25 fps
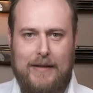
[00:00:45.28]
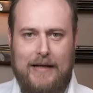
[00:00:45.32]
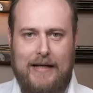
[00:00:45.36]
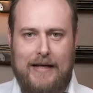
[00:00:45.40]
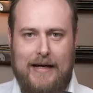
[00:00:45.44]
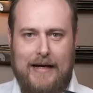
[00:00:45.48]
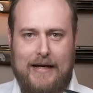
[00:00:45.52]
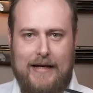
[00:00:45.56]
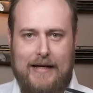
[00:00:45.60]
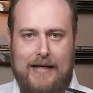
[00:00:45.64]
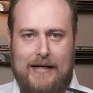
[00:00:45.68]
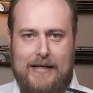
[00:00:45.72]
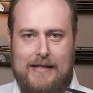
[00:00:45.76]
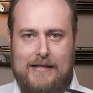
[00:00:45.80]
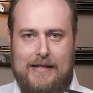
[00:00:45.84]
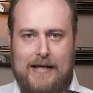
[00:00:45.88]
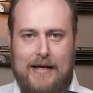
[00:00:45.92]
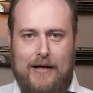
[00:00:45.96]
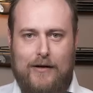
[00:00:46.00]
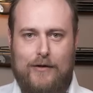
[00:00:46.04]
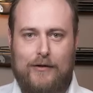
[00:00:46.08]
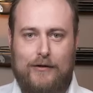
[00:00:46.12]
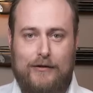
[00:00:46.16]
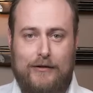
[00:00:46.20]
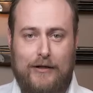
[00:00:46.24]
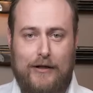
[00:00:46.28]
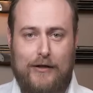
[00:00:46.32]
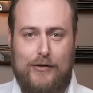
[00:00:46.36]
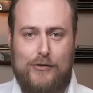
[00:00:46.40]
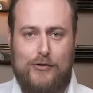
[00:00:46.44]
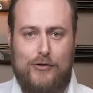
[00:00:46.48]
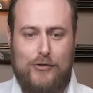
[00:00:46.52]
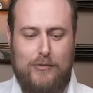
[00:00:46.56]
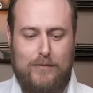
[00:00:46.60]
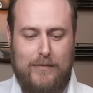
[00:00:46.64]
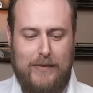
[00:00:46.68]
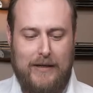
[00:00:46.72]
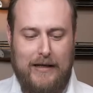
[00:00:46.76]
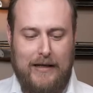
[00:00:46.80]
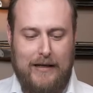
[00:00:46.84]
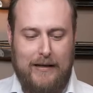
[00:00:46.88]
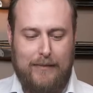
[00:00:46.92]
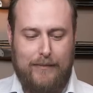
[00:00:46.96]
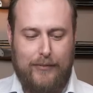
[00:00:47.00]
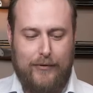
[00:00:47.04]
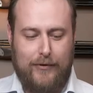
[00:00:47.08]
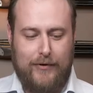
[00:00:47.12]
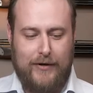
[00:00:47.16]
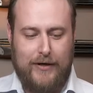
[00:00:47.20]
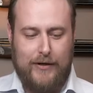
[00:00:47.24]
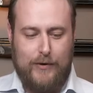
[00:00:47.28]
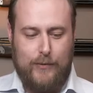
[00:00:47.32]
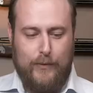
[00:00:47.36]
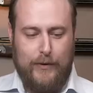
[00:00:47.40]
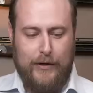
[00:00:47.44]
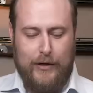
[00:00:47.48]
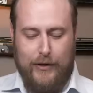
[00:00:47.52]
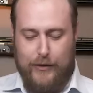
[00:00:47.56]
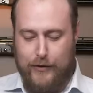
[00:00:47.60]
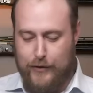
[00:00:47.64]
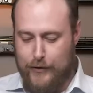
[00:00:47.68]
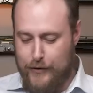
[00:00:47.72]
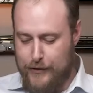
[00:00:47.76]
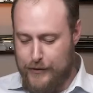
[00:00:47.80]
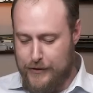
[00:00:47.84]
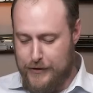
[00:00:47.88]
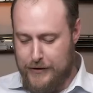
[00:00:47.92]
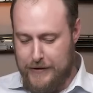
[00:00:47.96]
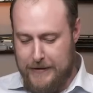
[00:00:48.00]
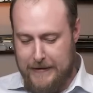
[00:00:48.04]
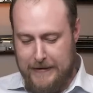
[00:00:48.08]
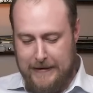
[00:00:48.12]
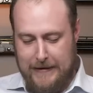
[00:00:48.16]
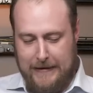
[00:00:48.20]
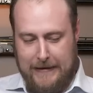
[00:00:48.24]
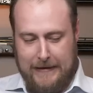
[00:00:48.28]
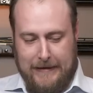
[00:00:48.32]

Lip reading: mid 80s and continues to be Beretta's workhorse.